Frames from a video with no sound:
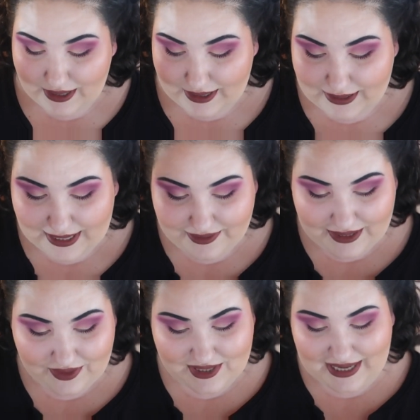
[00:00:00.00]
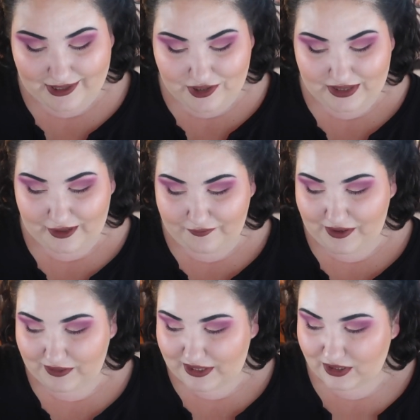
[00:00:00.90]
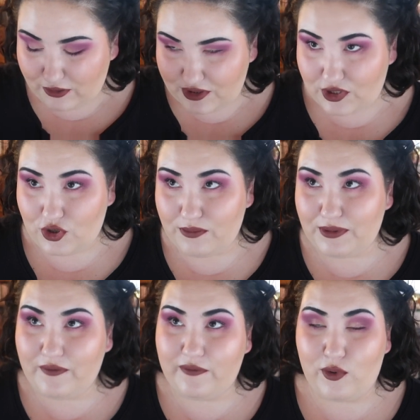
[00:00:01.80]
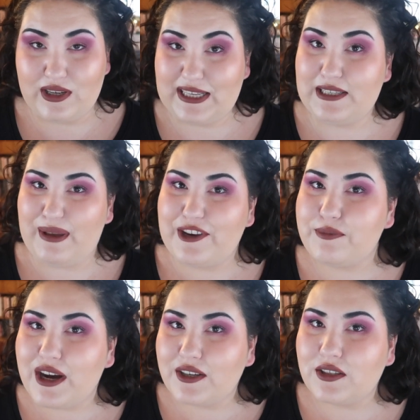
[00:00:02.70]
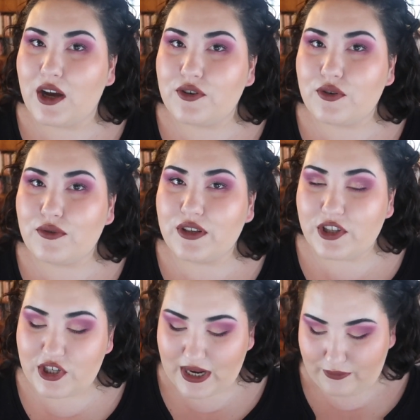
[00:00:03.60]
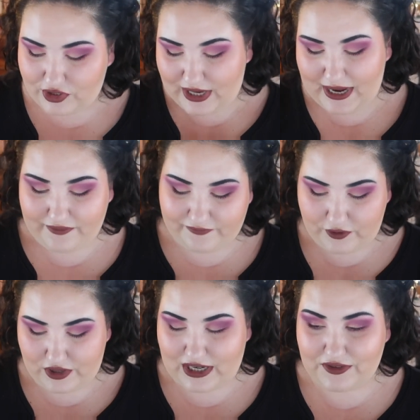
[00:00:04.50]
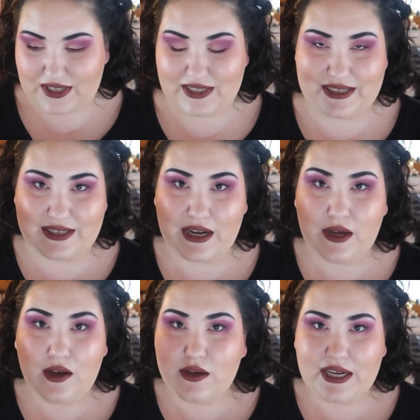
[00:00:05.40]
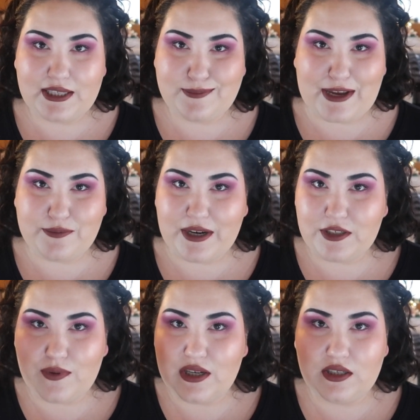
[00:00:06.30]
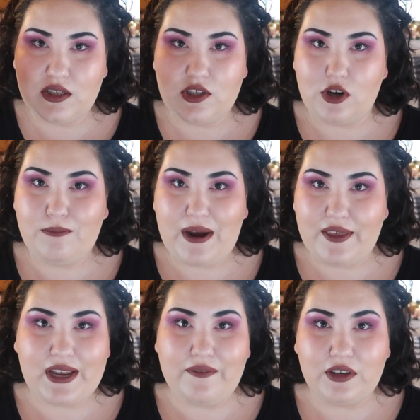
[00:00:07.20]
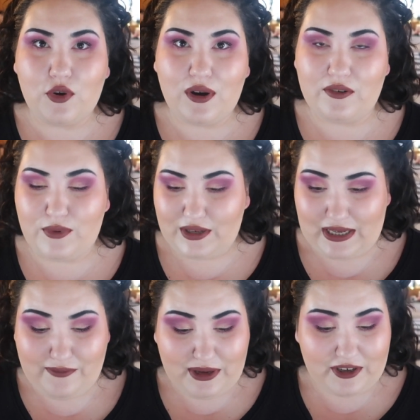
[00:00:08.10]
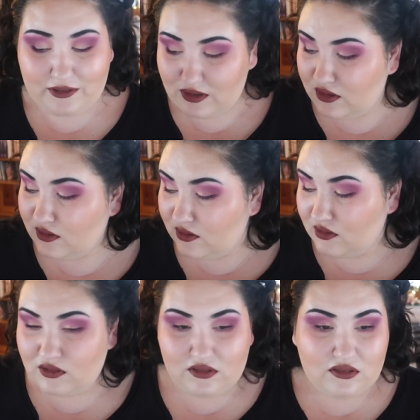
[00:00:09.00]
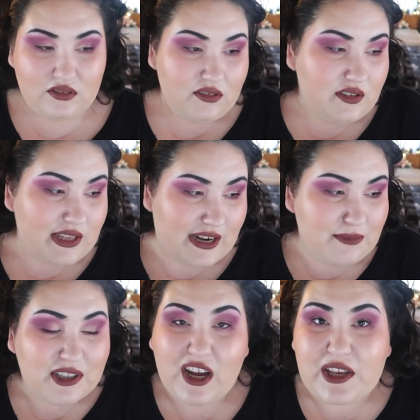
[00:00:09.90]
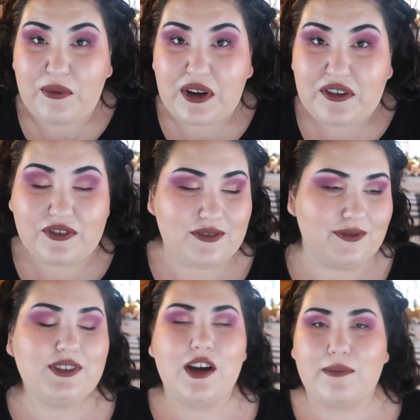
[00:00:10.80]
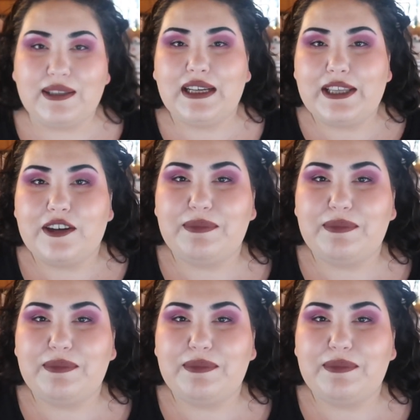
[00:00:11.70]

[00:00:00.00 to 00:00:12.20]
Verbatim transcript: Uh, I think this is actually a fairly close dupe for the Smashbox contour shade, which I have furthered on this list. Get the Smashbox one. Don't buy the Kevyn Aucoin one. Even better, get a Milani one. We'll, we'll, talk about that later.